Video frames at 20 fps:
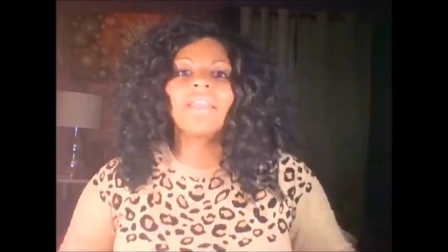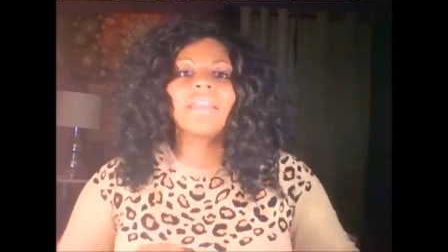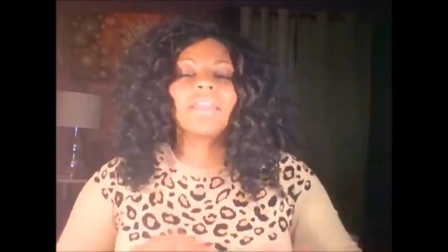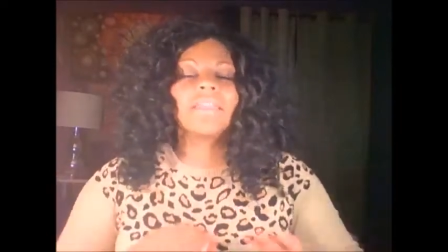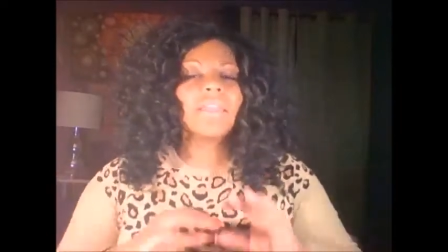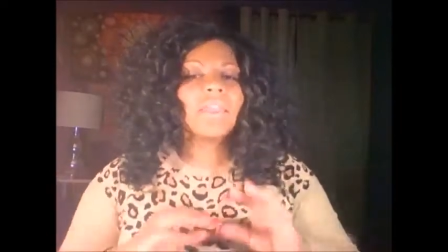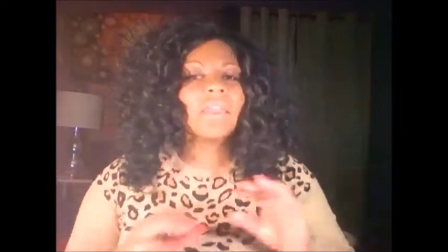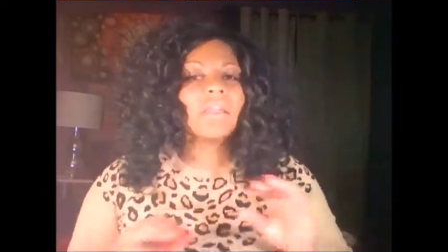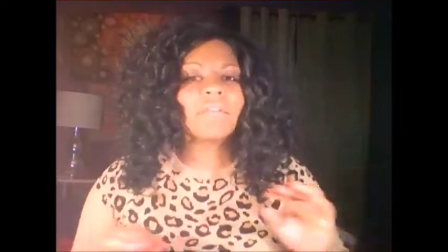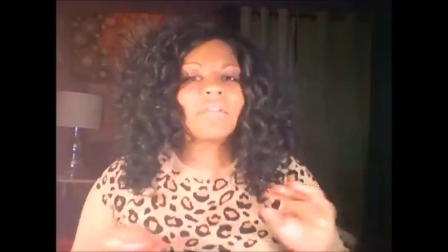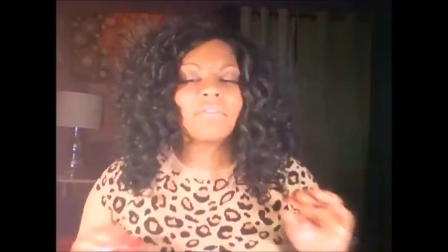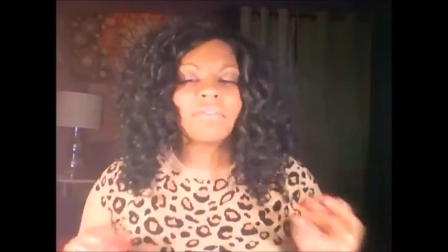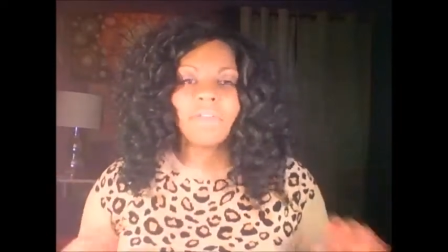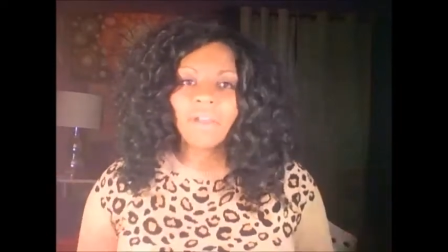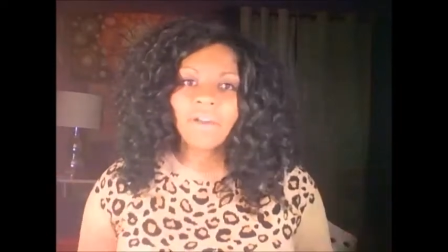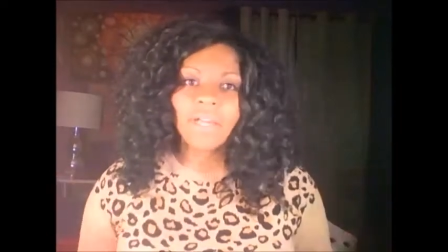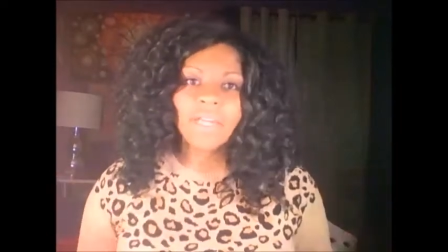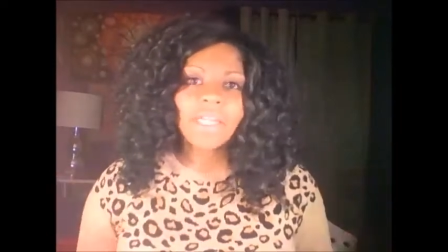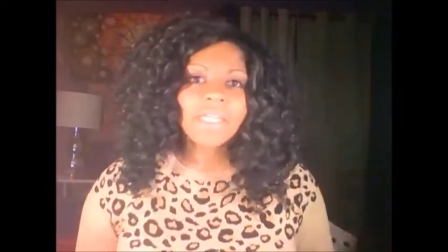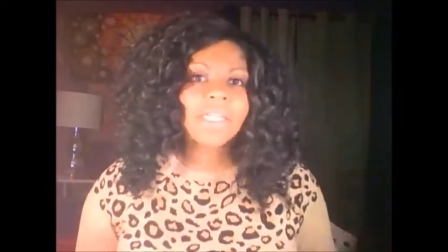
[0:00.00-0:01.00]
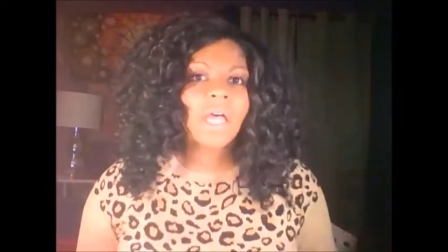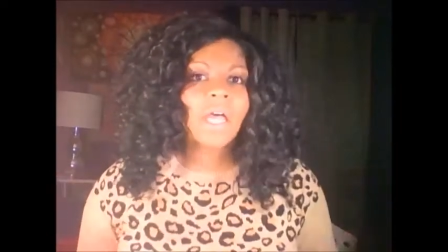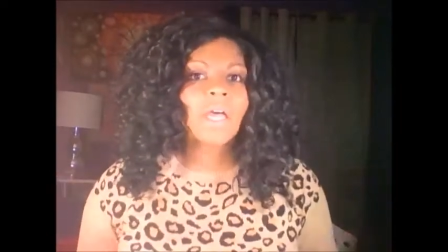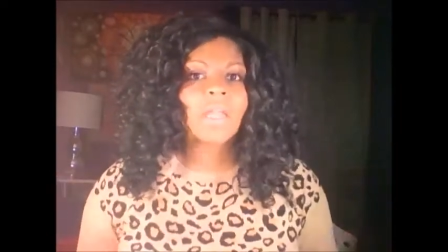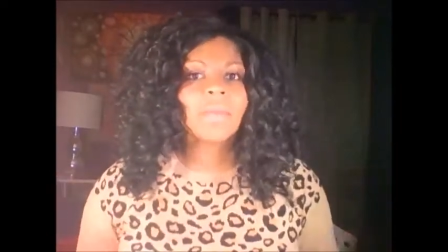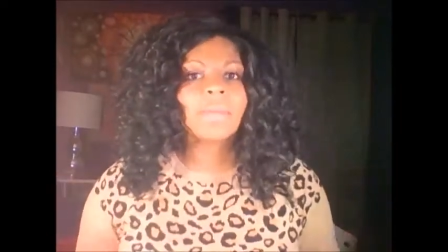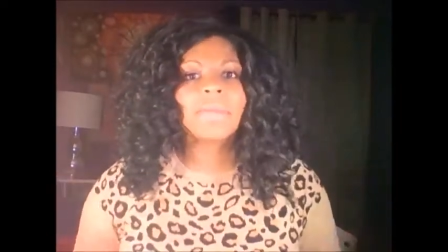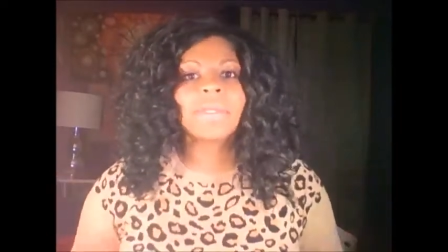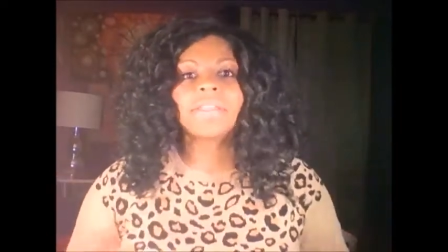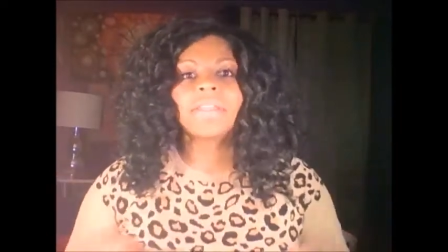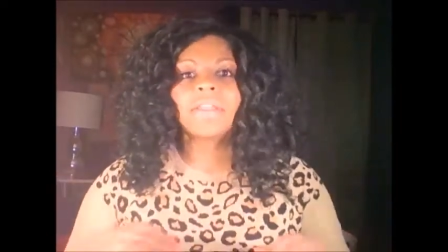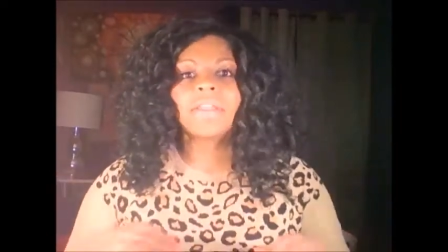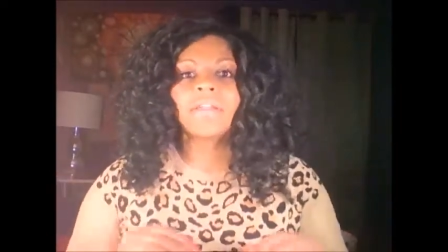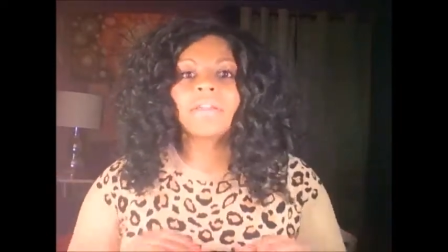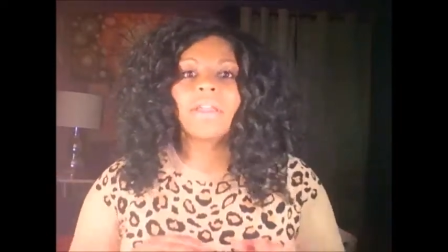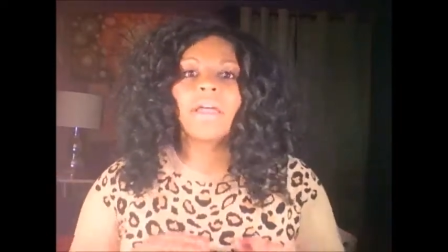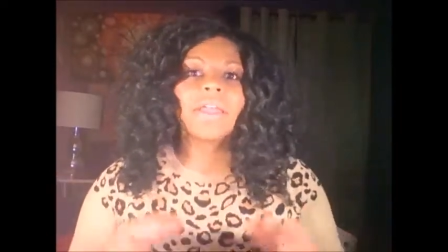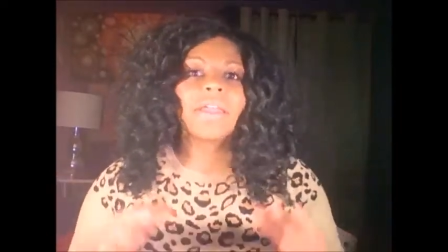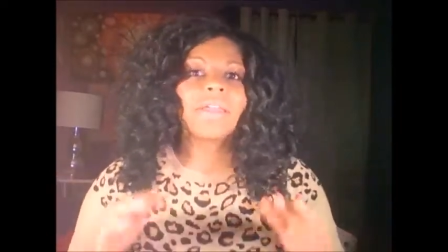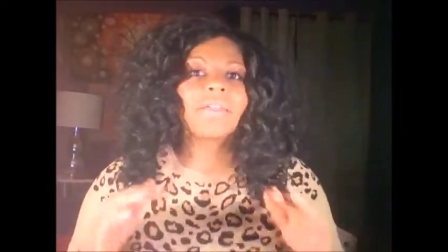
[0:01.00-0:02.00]
Like they are very autonomous. They're
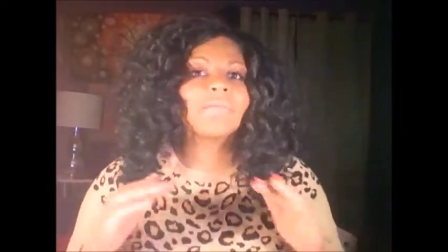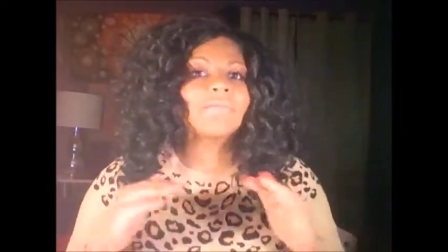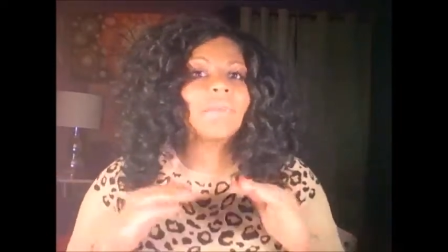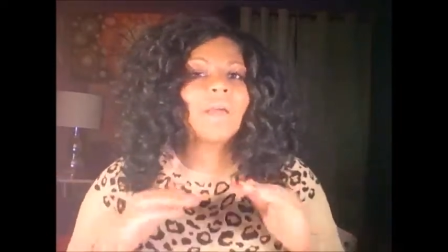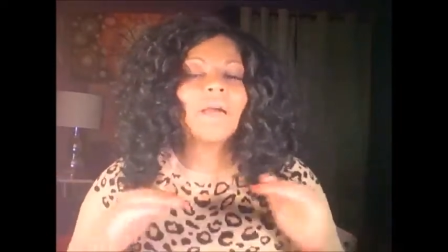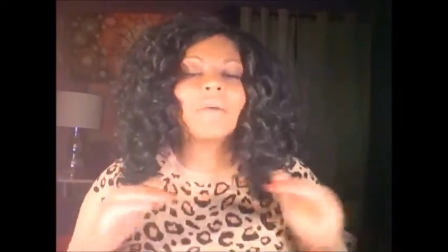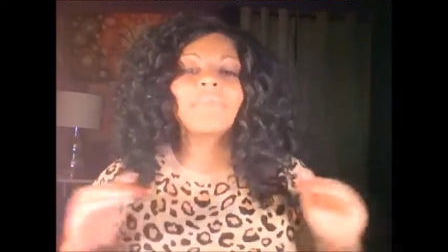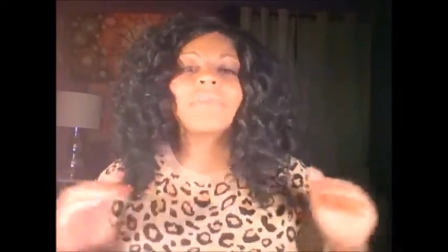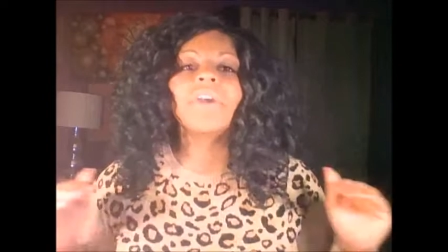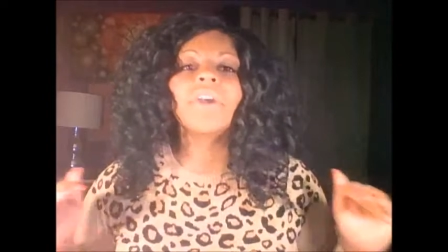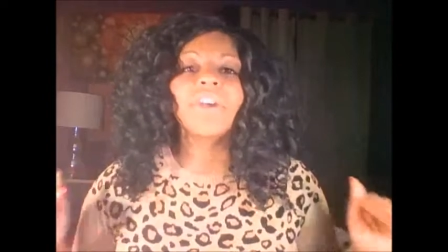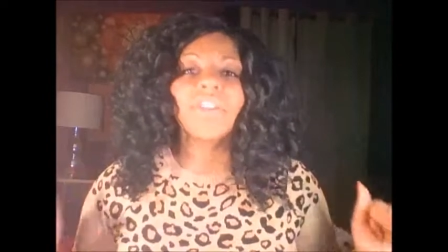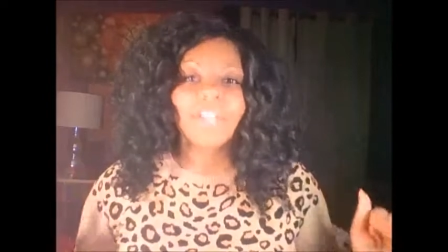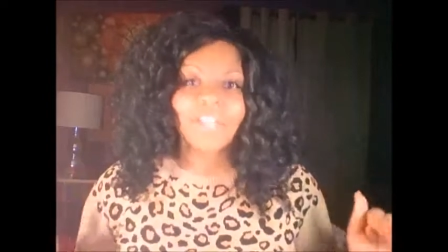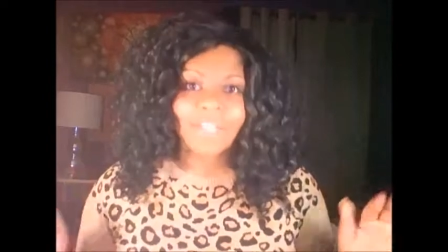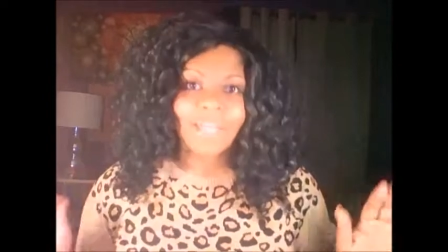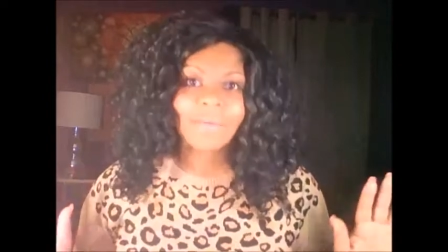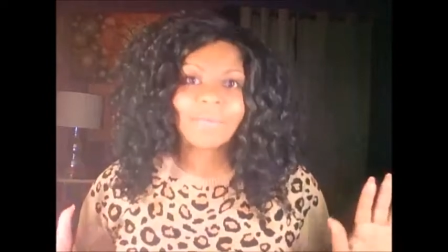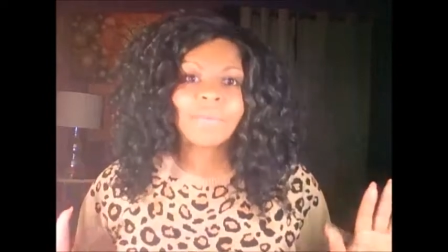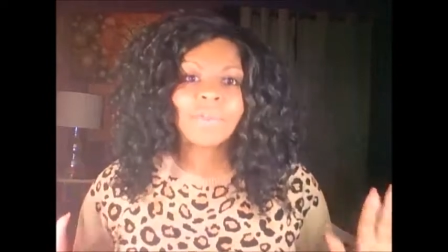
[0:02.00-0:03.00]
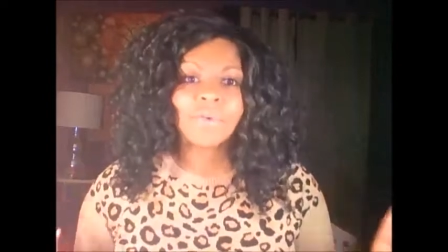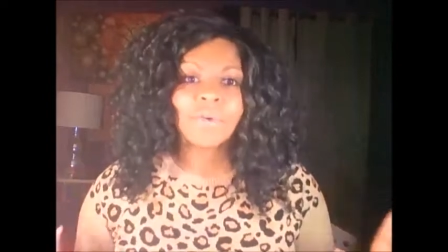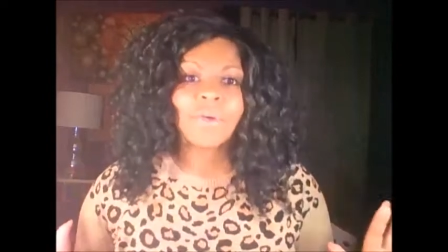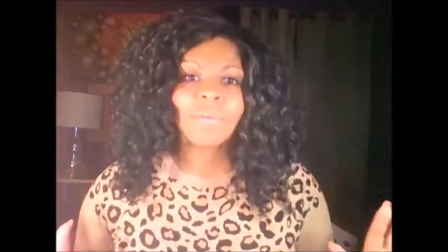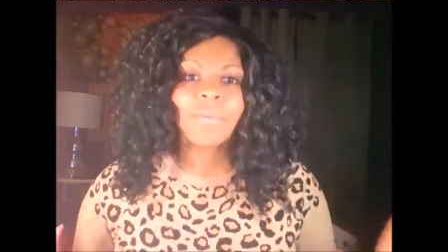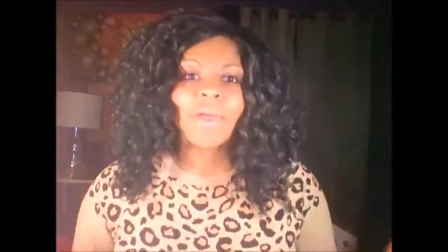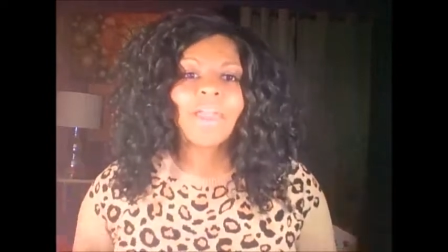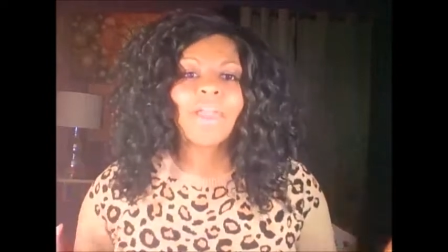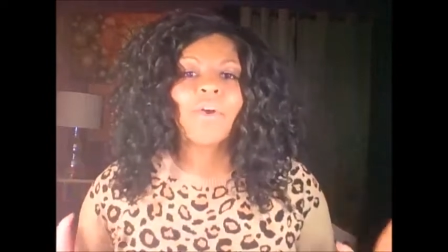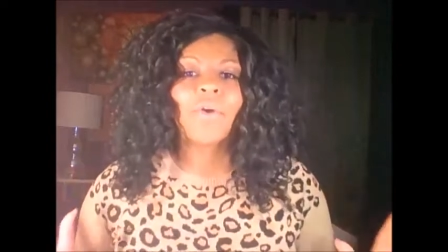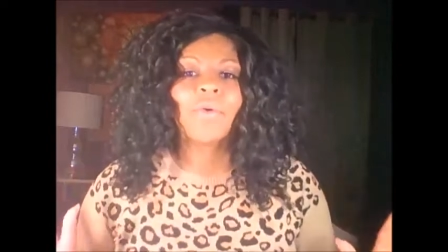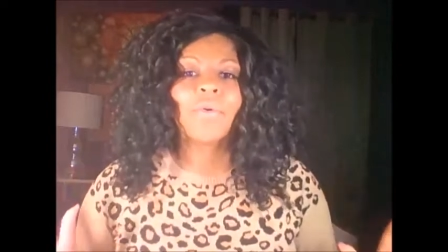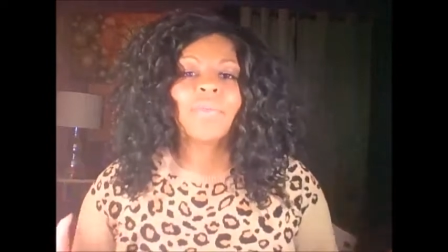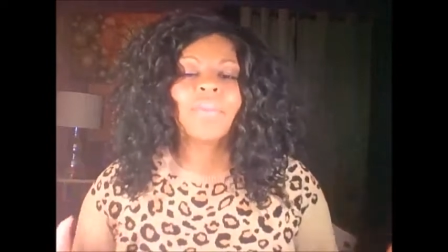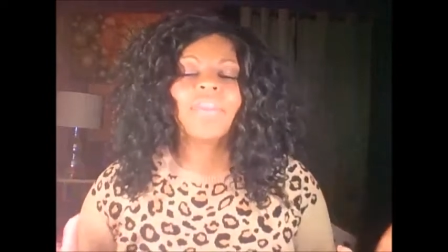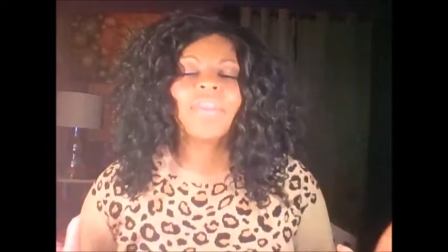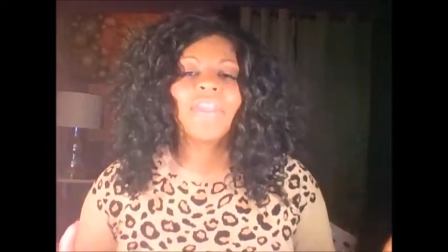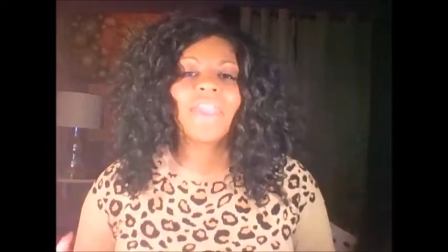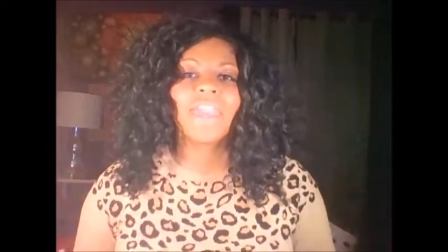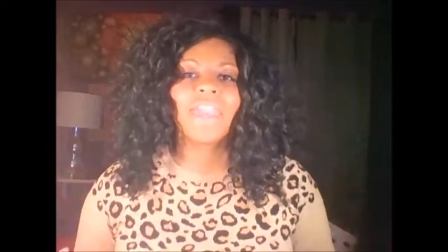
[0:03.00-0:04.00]
like, I'm good. I'm doing my own
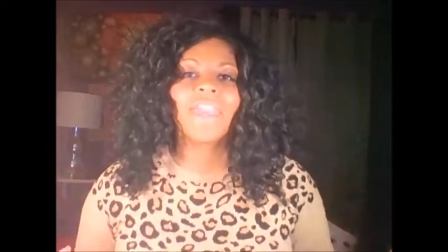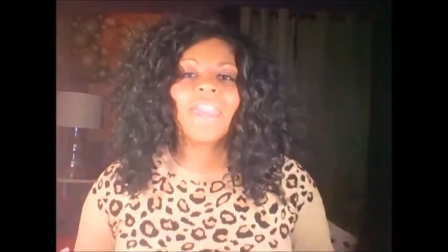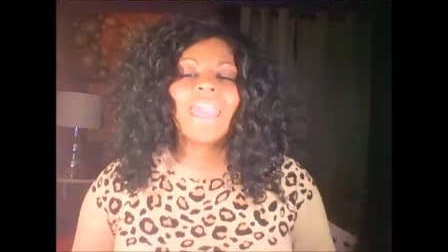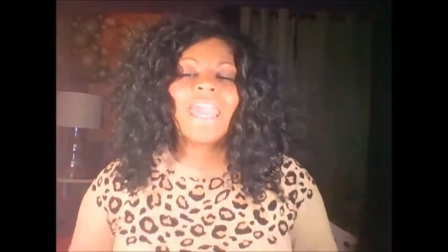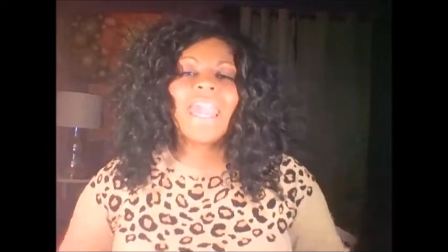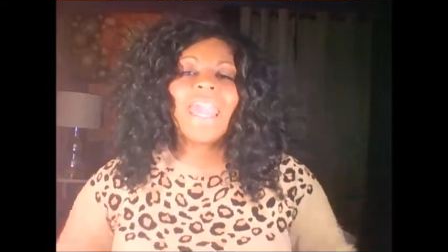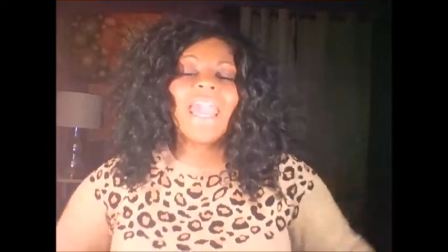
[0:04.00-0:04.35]
thing.